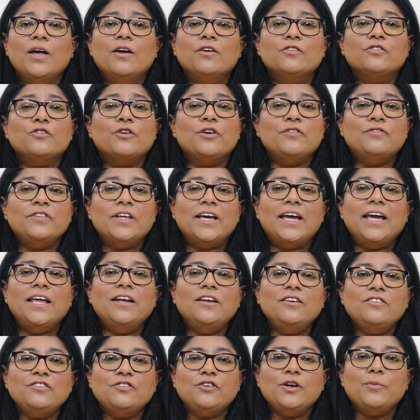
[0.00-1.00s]
So if the
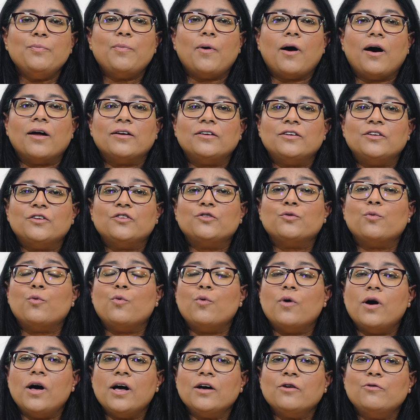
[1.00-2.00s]
industry partners
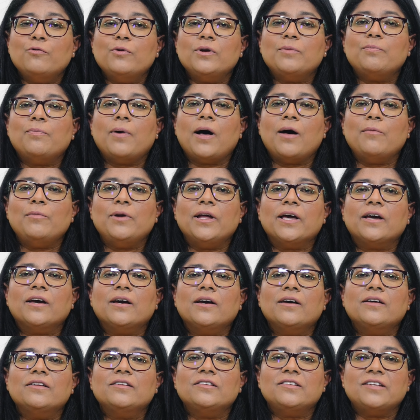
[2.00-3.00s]
work with public
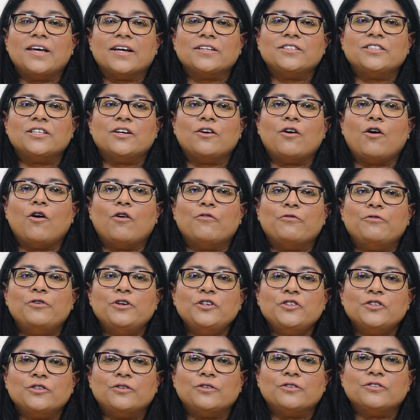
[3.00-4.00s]
sector
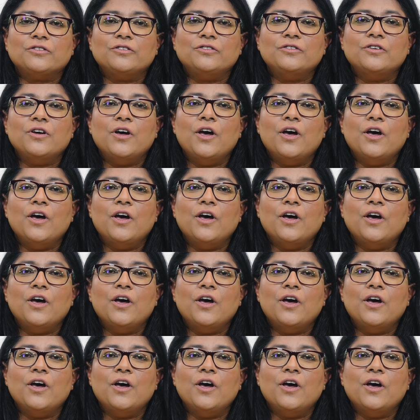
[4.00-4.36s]
officials